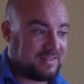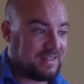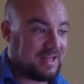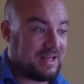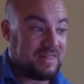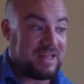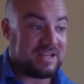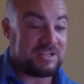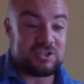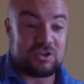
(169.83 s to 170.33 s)

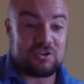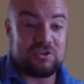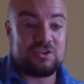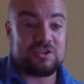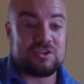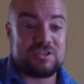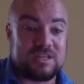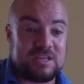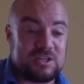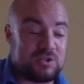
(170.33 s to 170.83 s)
And that's on
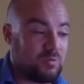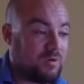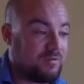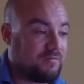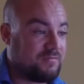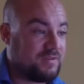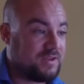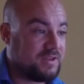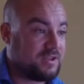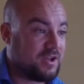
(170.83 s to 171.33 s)
just this
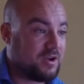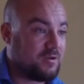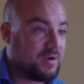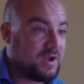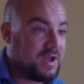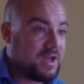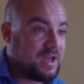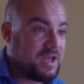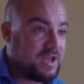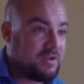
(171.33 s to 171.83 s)
one video.
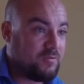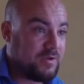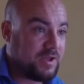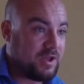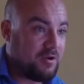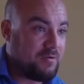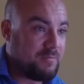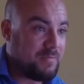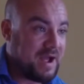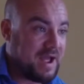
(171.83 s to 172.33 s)
If we
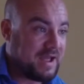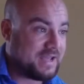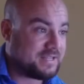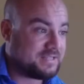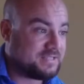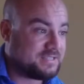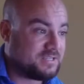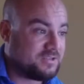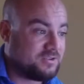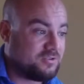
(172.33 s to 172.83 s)
go
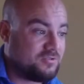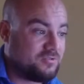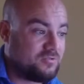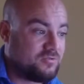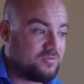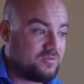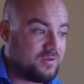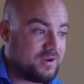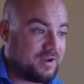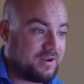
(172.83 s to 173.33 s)
back
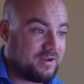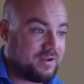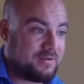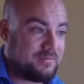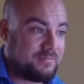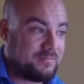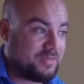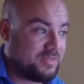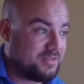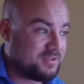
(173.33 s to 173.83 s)
to,
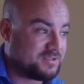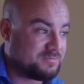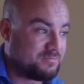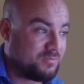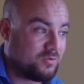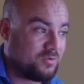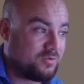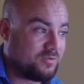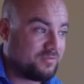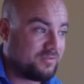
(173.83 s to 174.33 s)
there's
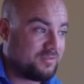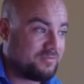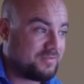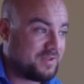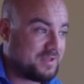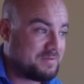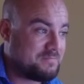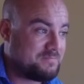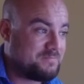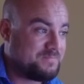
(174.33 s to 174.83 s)
more of
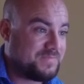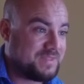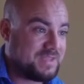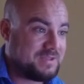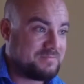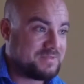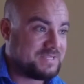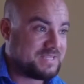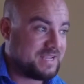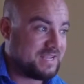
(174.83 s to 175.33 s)

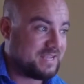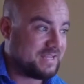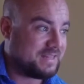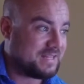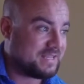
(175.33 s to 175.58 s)
him singing.